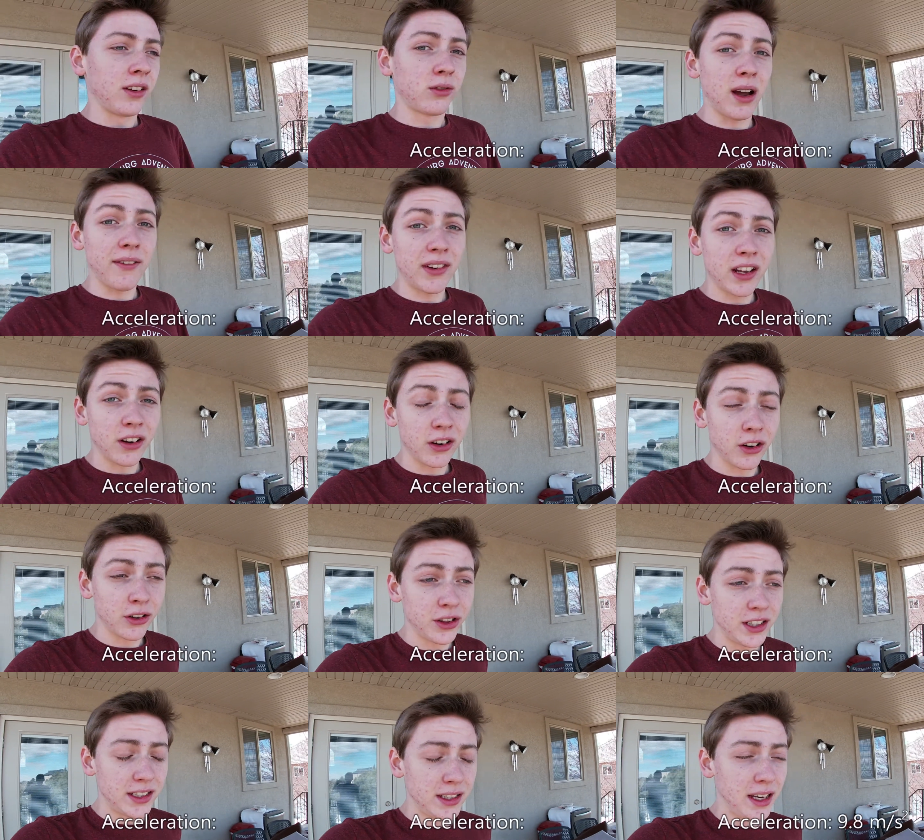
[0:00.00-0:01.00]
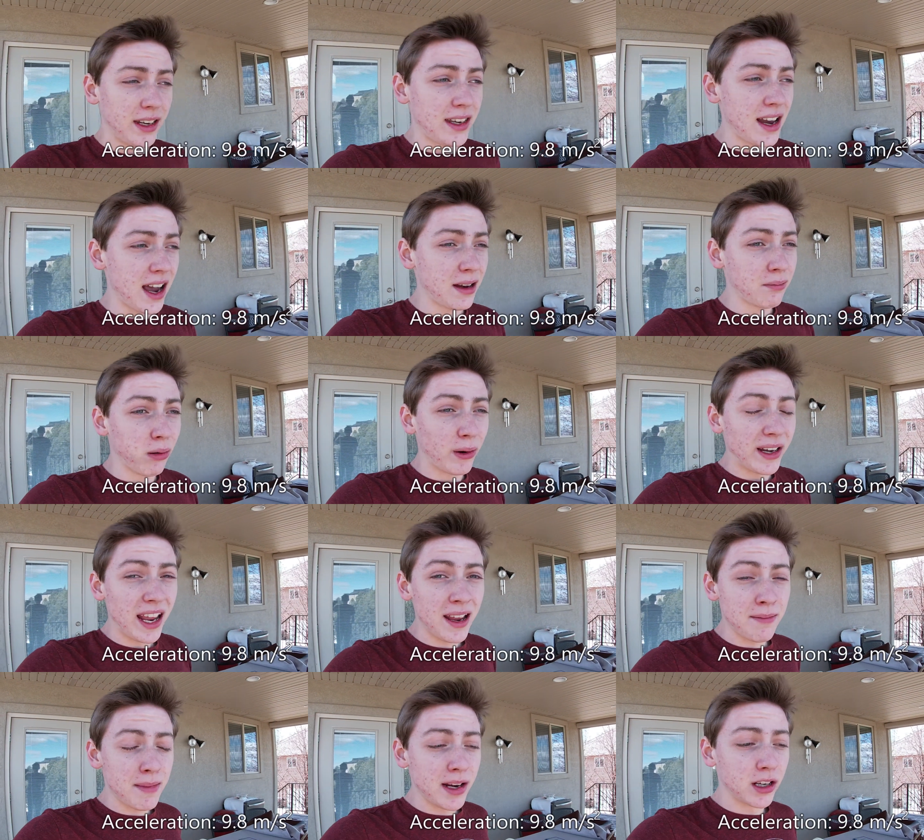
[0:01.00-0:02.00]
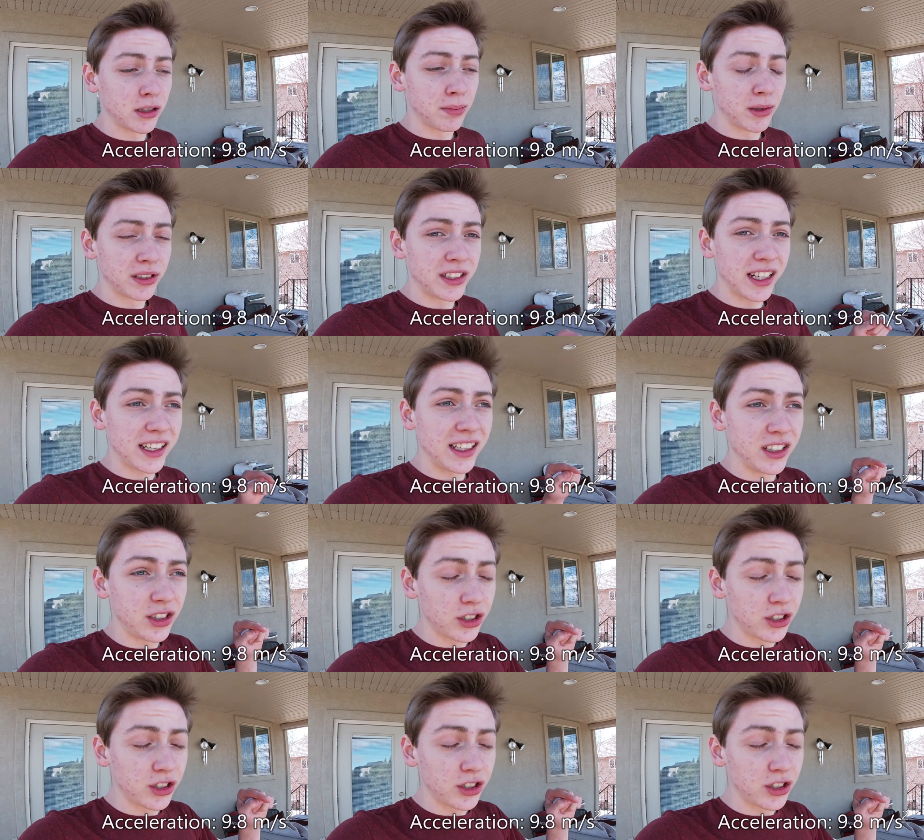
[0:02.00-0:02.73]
And gravity on Earth is 9.8 meters per second